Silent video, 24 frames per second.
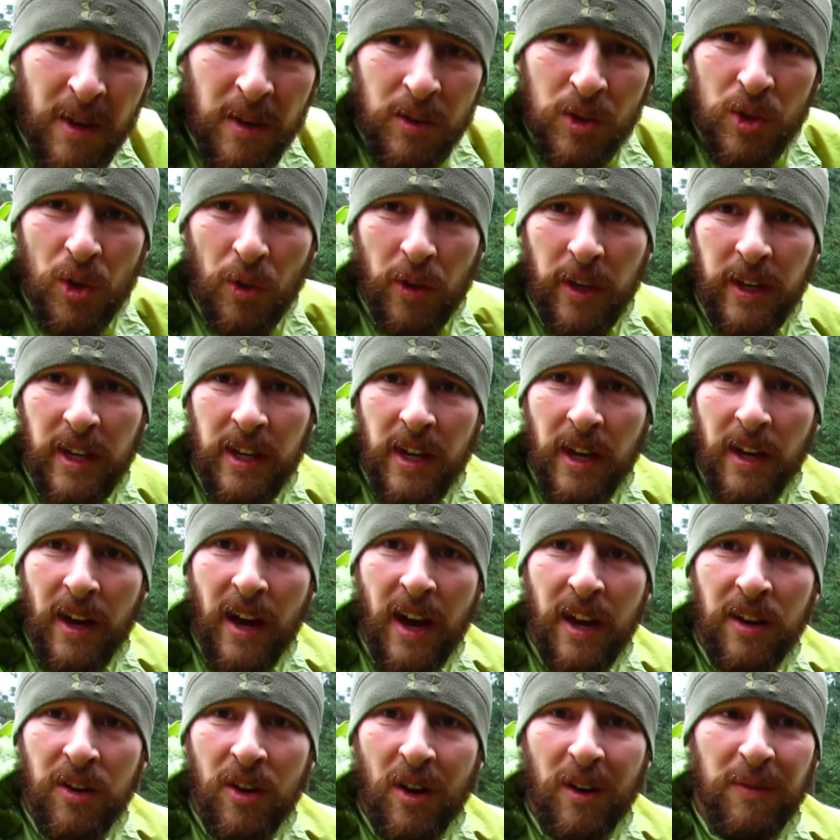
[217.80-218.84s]
took the
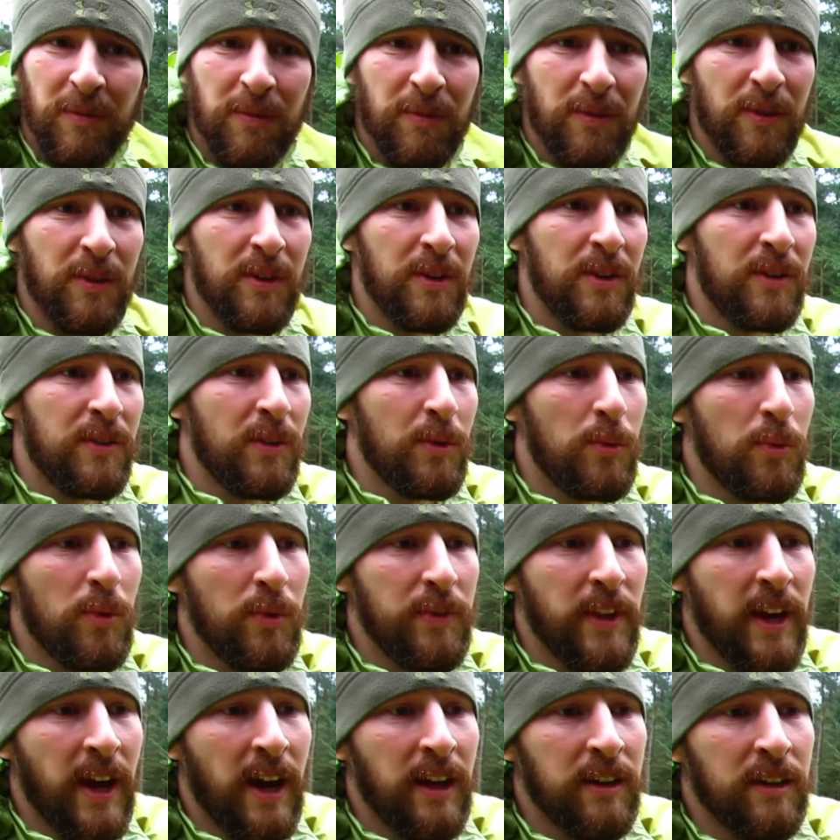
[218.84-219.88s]
end off,
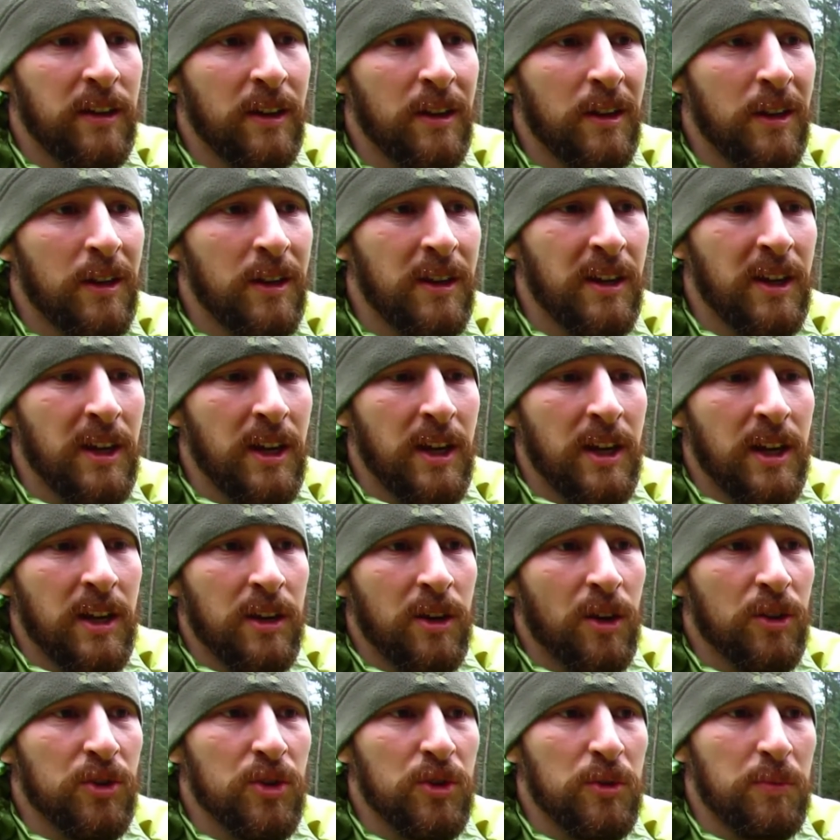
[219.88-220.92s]
the handle,
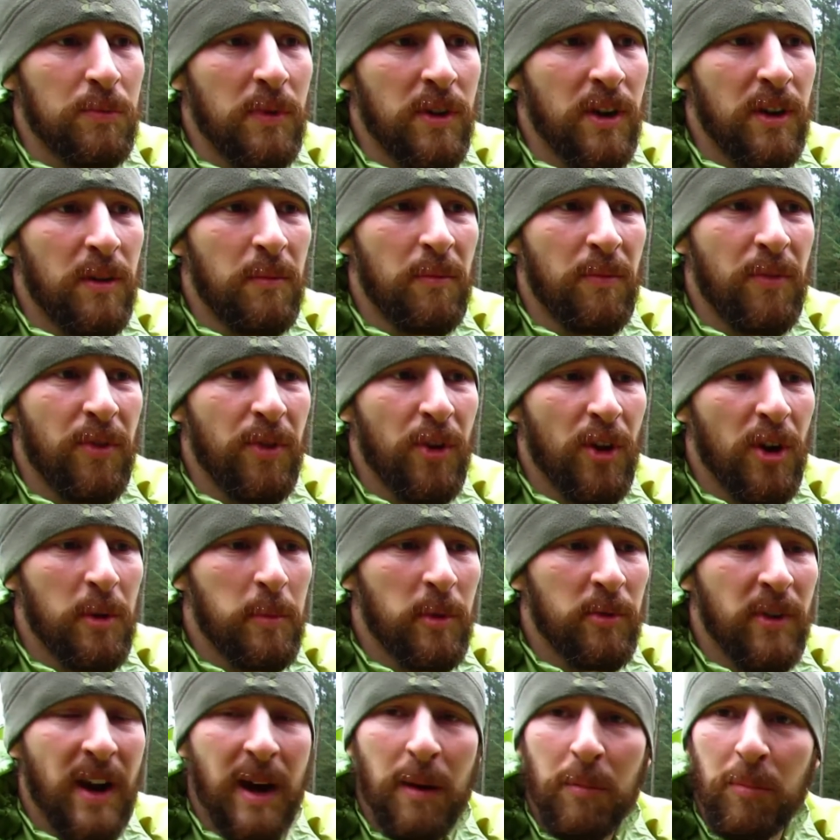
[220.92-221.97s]
got some
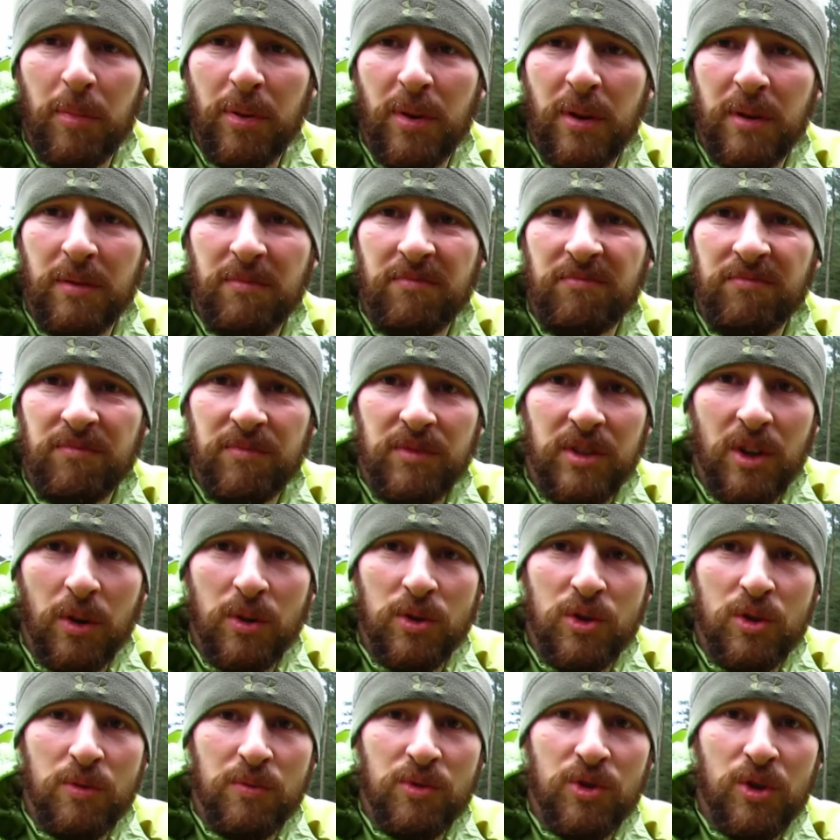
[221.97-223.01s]
thermo wrap,
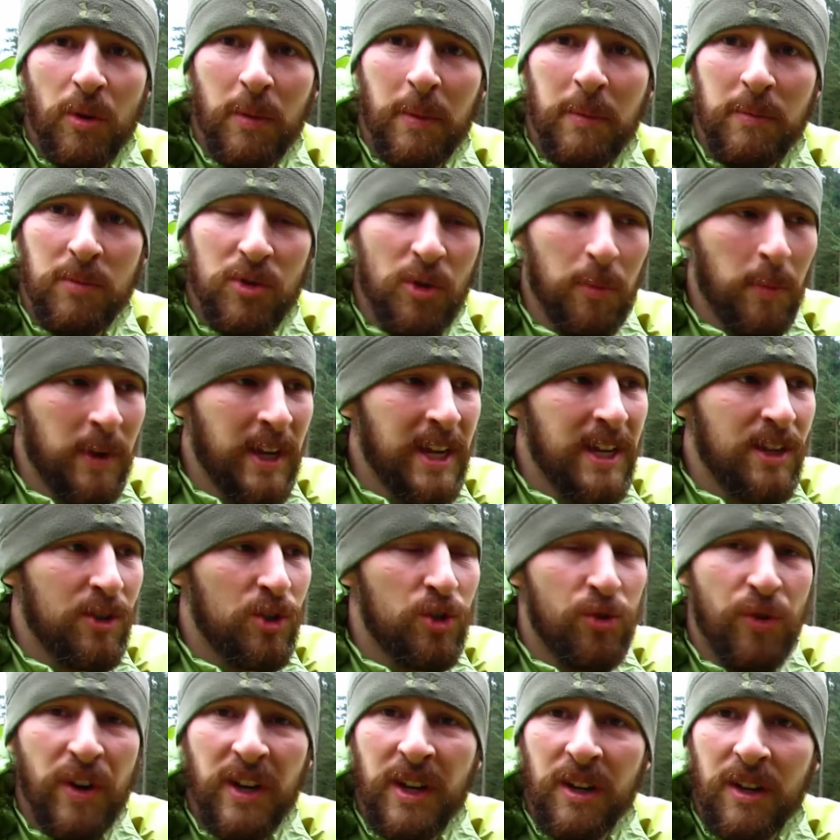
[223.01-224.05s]
it's some heat
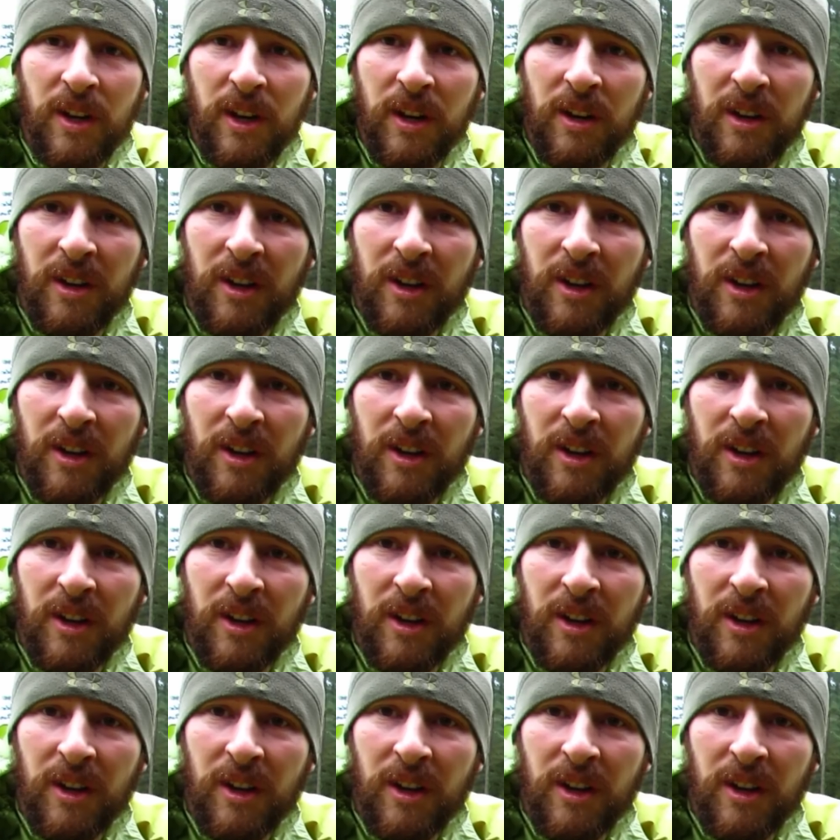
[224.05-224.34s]
shrink.